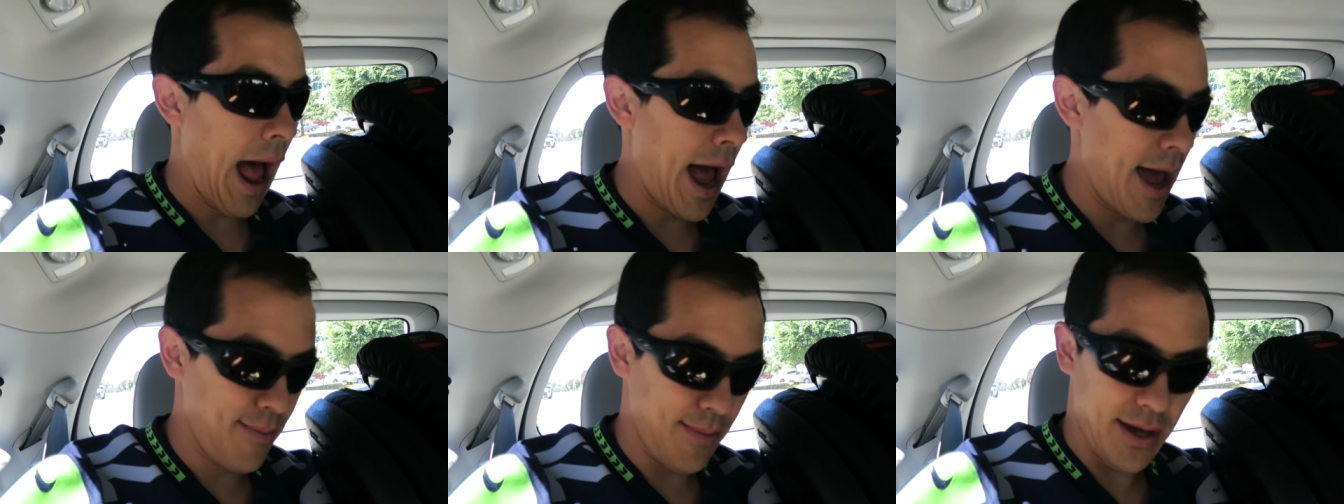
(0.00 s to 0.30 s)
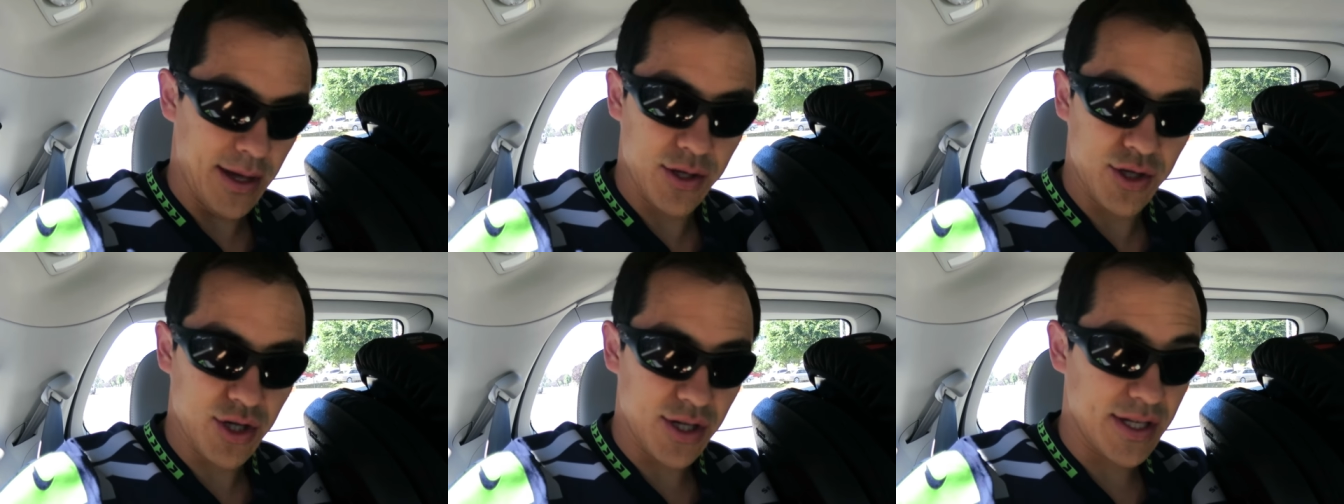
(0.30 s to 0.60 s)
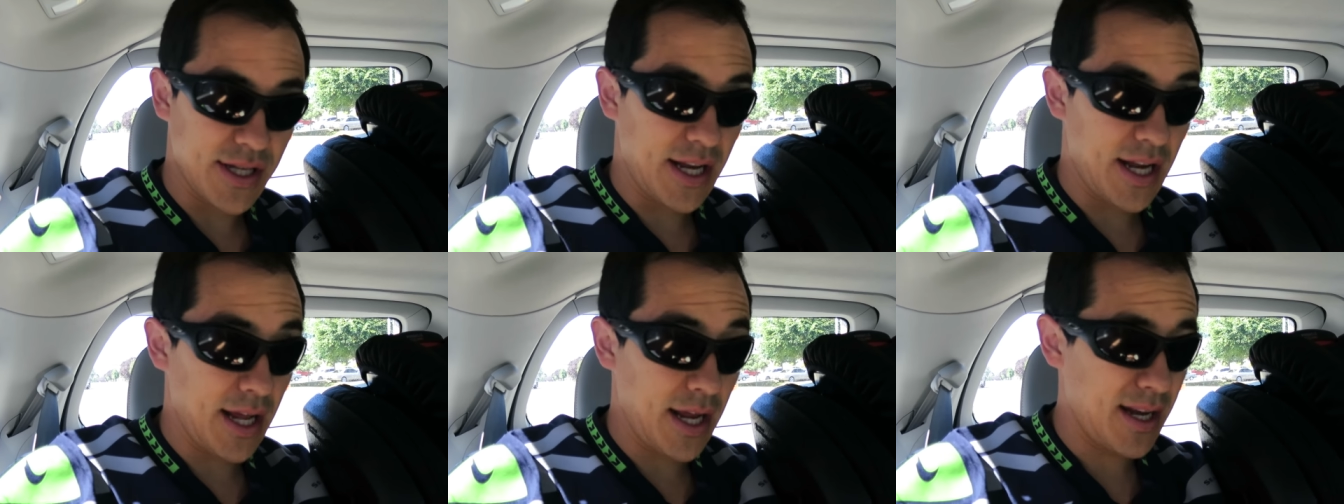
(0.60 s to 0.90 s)
I'm
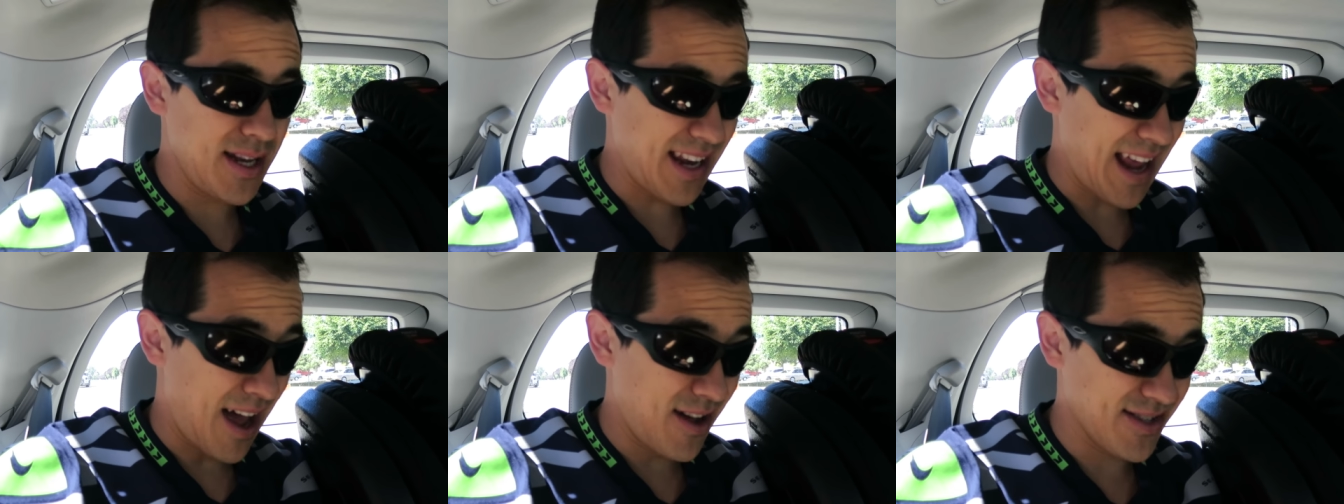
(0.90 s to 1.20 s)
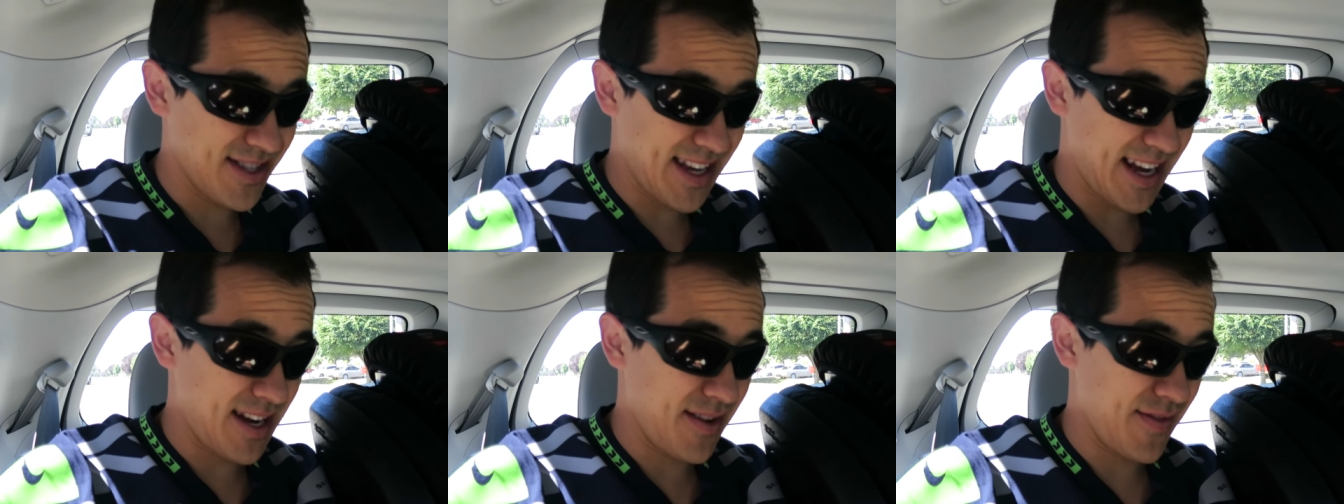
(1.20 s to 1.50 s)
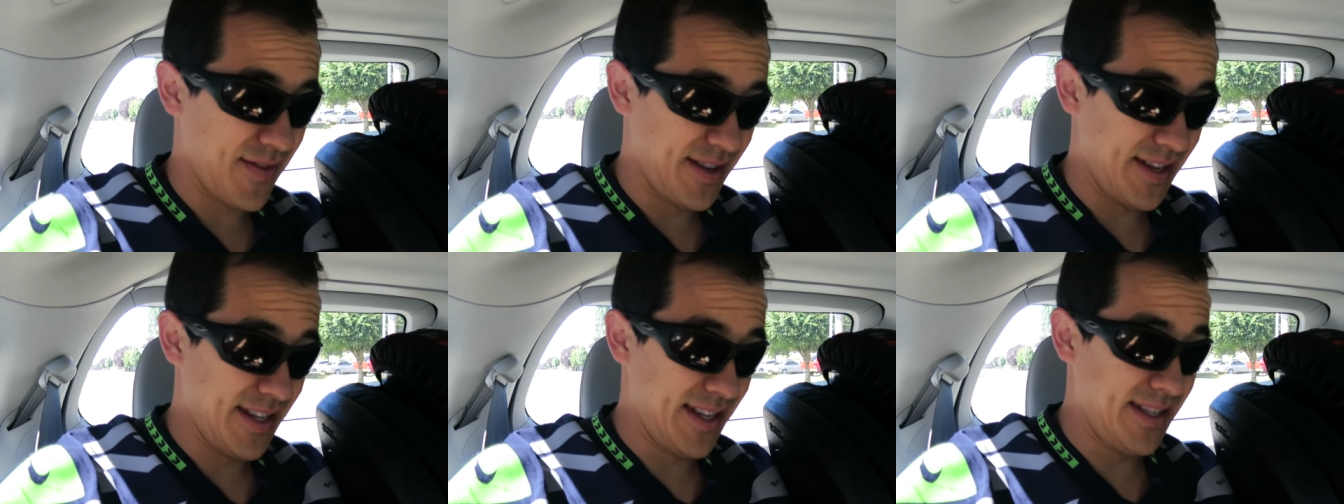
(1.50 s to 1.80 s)
interested in outside
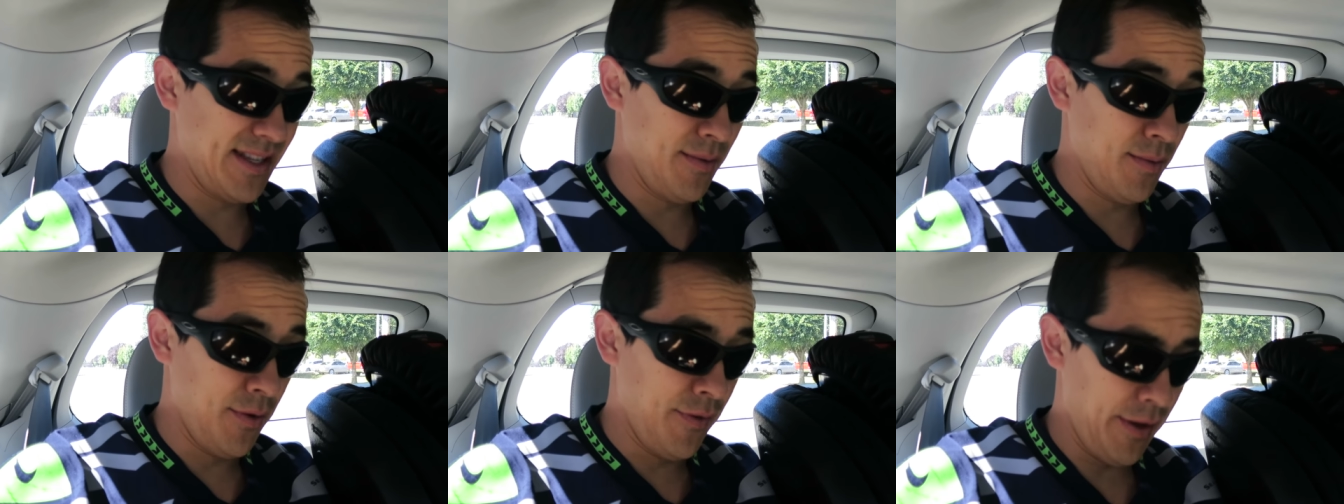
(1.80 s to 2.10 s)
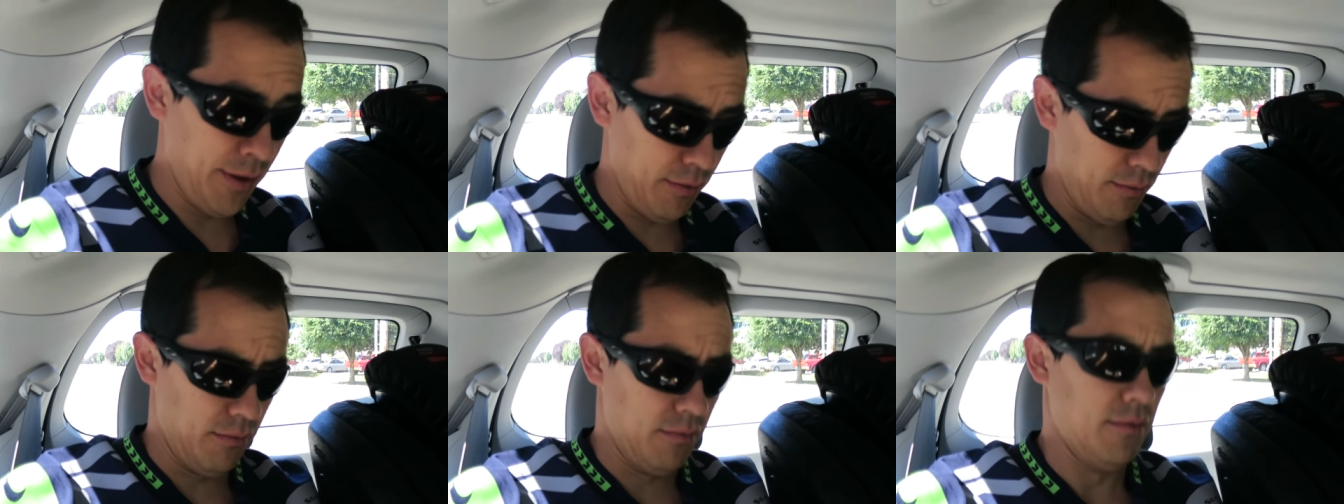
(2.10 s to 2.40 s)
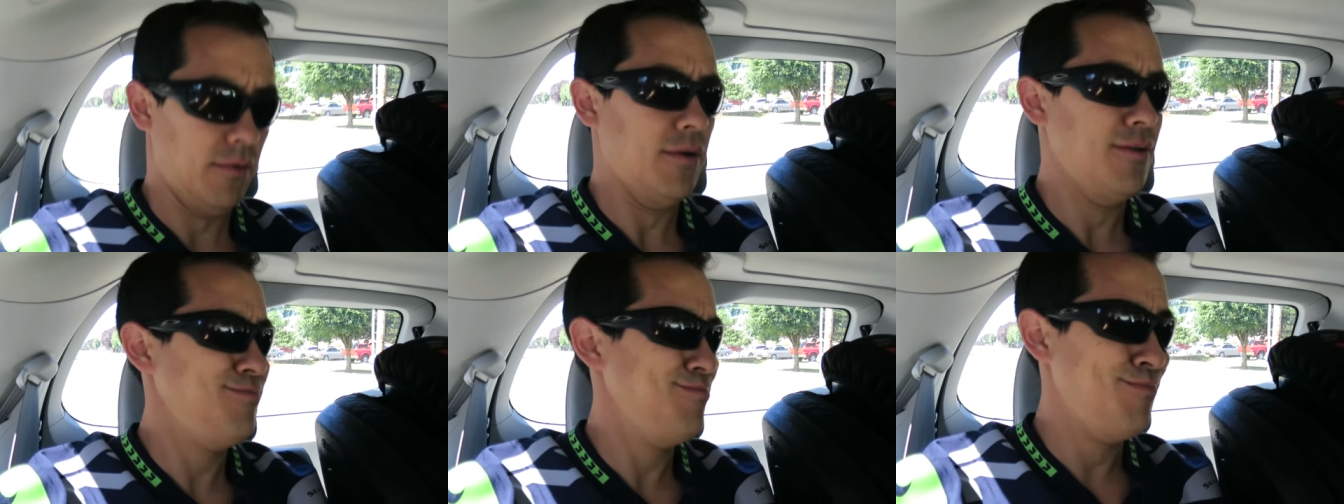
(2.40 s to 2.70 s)
of a Disney
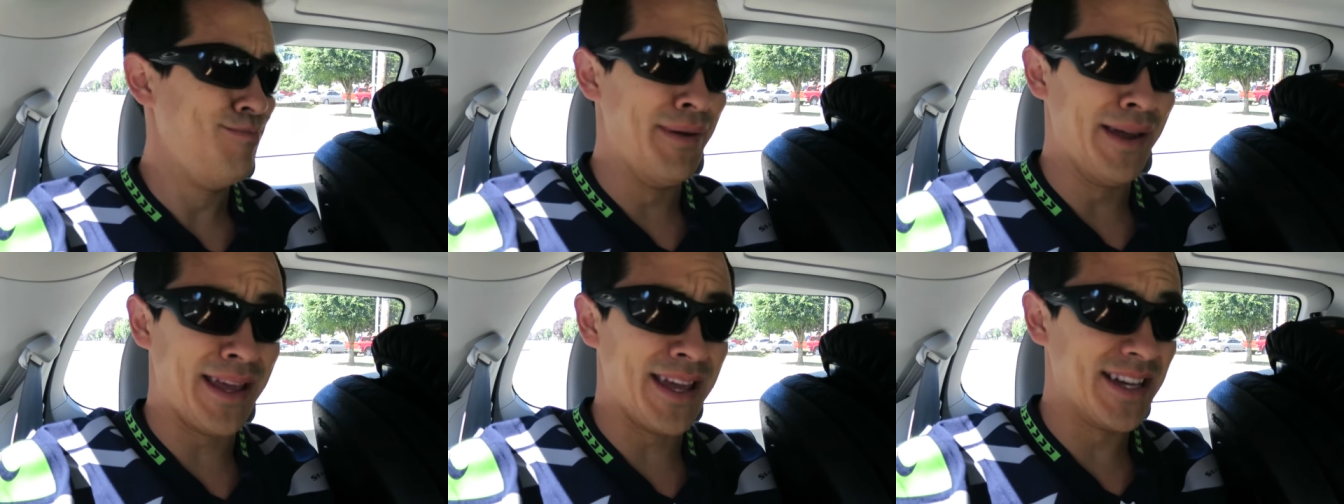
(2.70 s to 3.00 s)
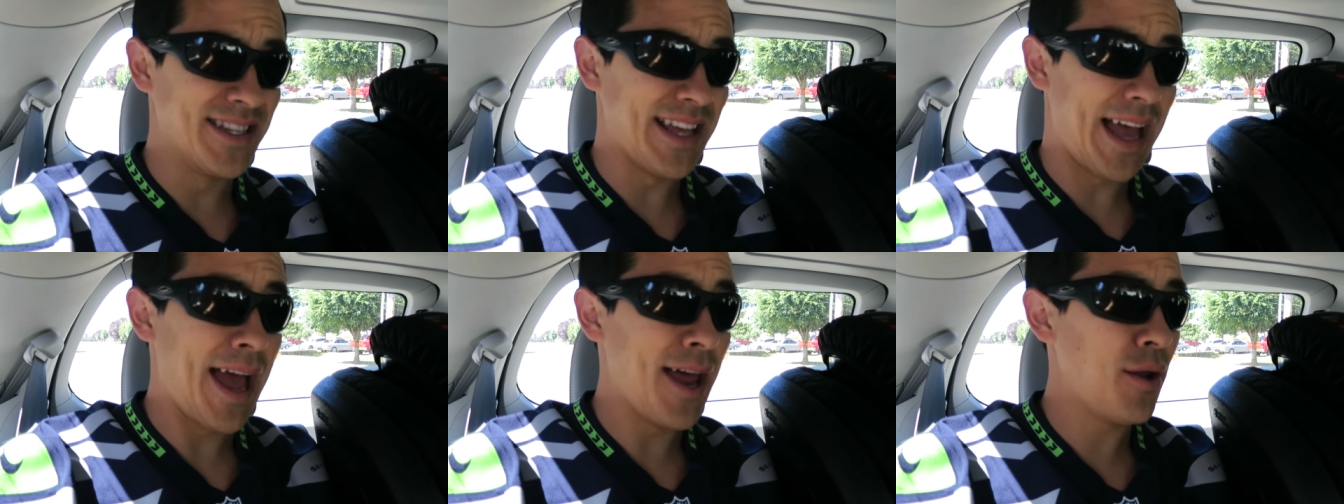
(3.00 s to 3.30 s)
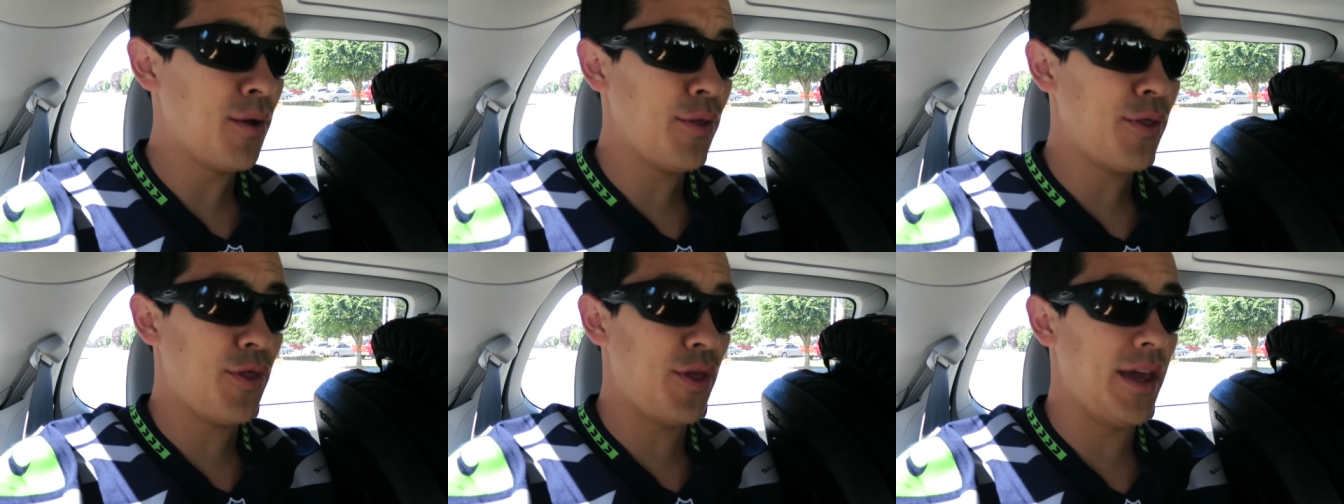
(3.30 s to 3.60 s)
movie because I
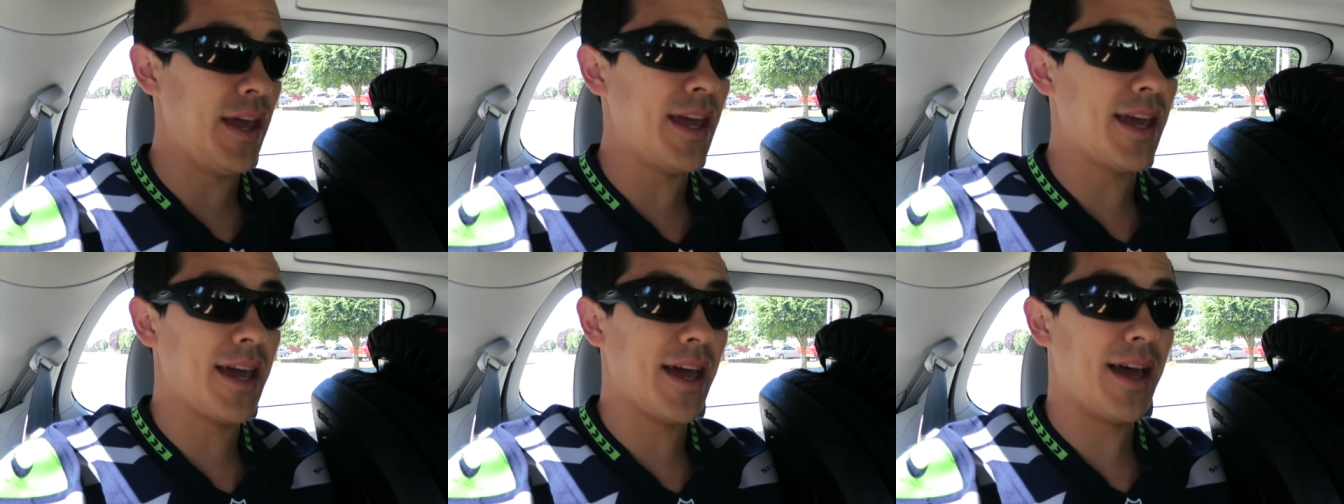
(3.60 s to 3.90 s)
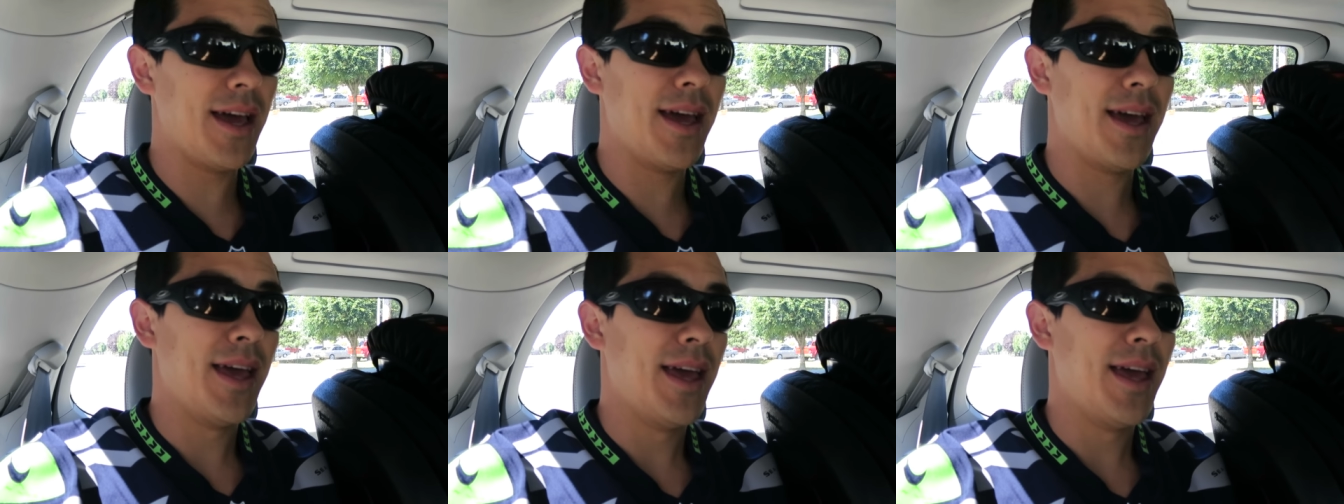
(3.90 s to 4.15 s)
don't think